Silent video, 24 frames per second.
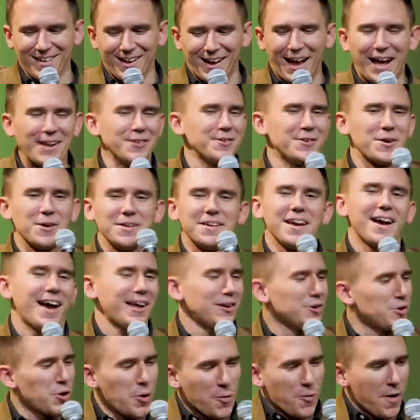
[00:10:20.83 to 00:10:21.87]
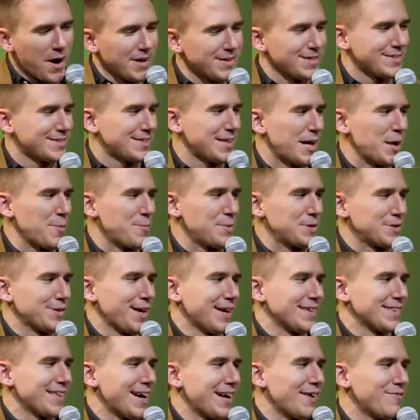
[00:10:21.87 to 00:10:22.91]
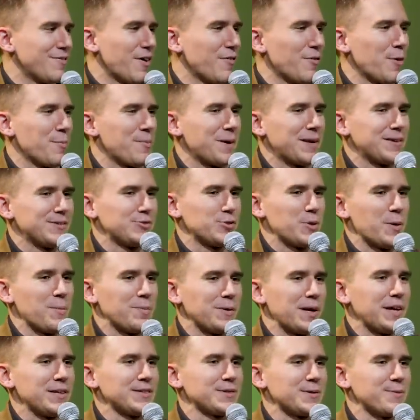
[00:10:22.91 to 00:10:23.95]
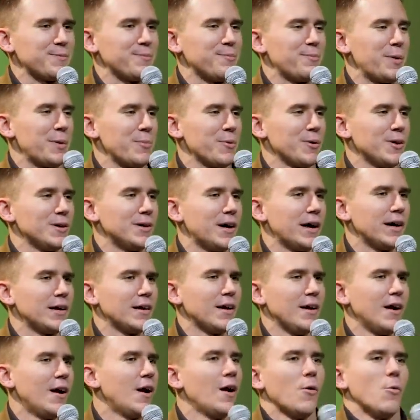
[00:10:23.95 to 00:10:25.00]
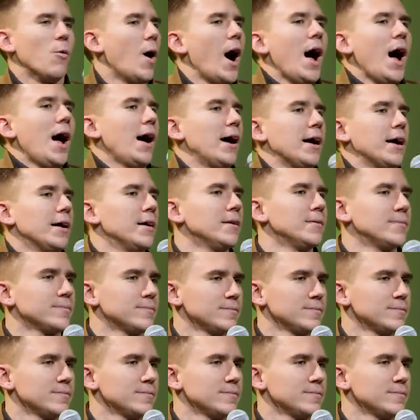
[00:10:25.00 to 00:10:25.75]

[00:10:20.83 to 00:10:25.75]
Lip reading: I don't know. Yeah, I don't know why the setup is like that. I've never been to a place and people are like, why?